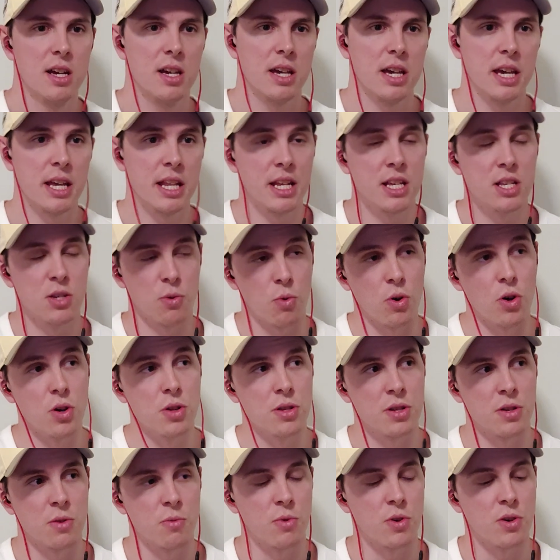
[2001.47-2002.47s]
It is a world
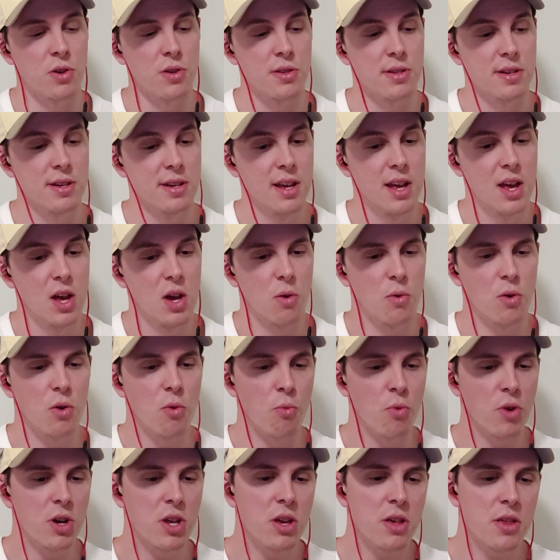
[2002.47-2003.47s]
in a world.
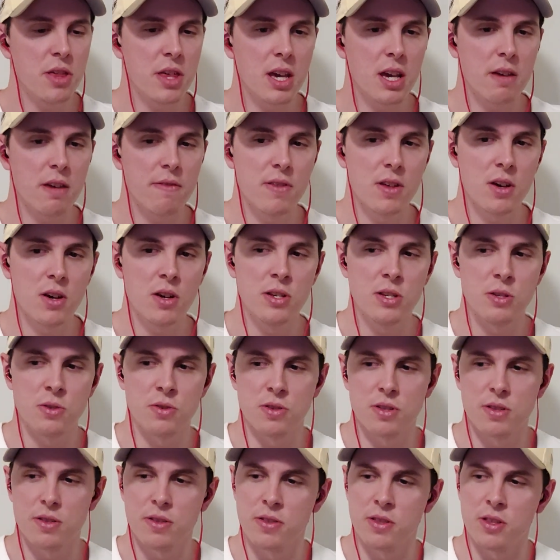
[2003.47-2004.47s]
What do you think of those?
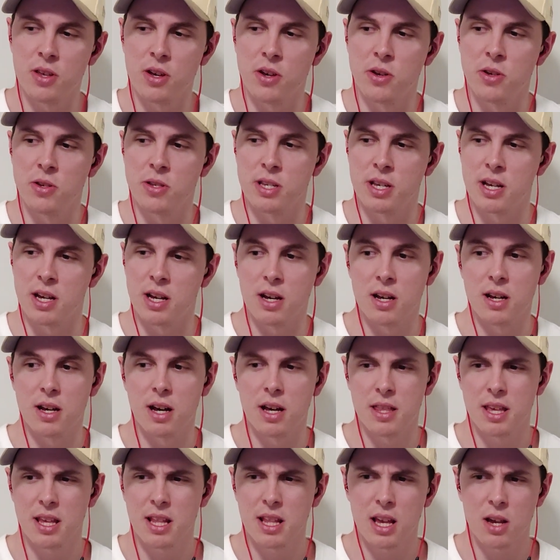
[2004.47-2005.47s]
I
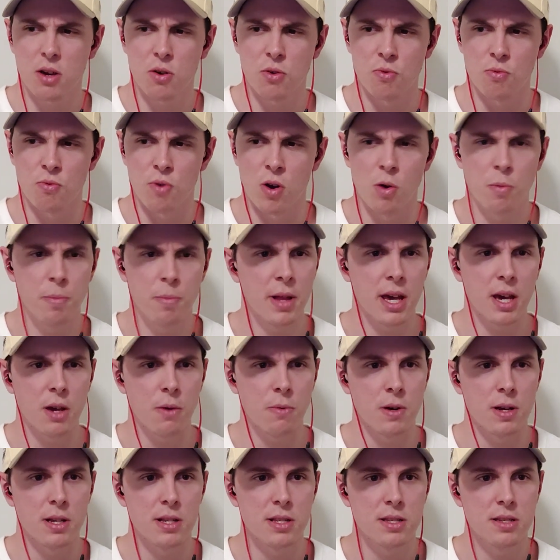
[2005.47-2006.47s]
think they're called role playing
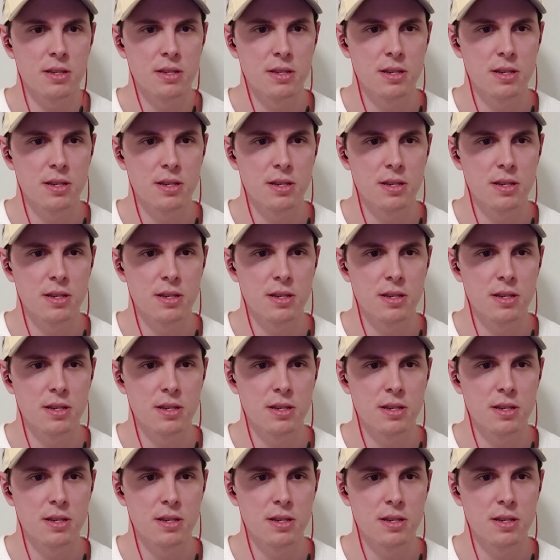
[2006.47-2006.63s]
ones.